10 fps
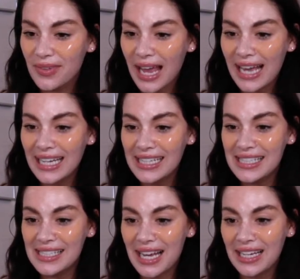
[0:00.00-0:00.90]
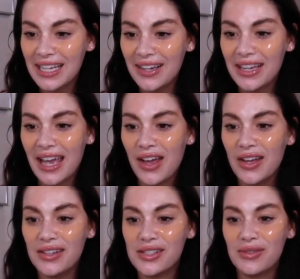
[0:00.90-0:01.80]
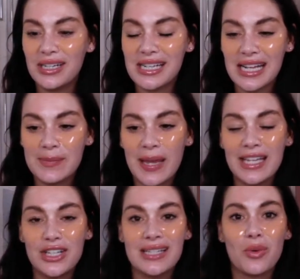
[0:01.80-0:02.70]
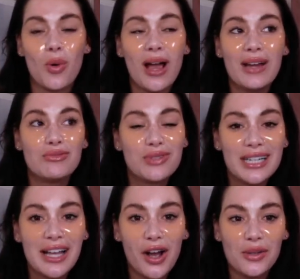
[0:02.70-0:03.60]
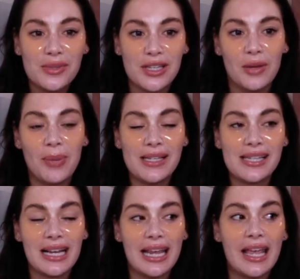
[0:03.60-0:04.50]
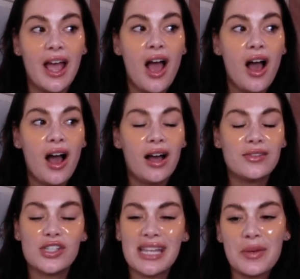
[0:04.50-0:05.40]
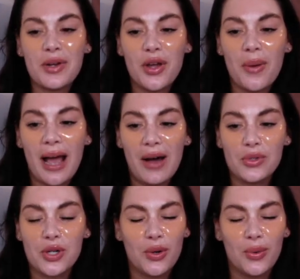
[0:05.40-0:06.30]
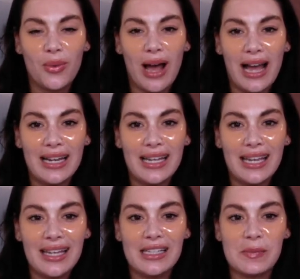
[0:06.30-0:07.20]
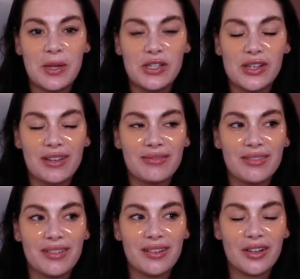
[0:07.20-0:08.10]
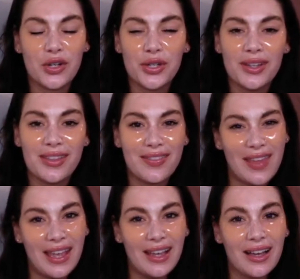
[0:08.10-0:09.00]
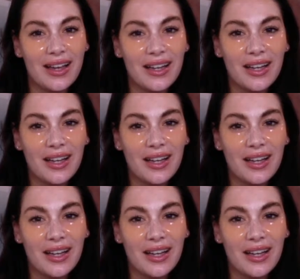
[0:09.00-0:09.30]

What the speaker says: Ali Young get her Serena Days PJs? I really hope so. Basically, does anyone know how tall Ali is? Because I couldn't think.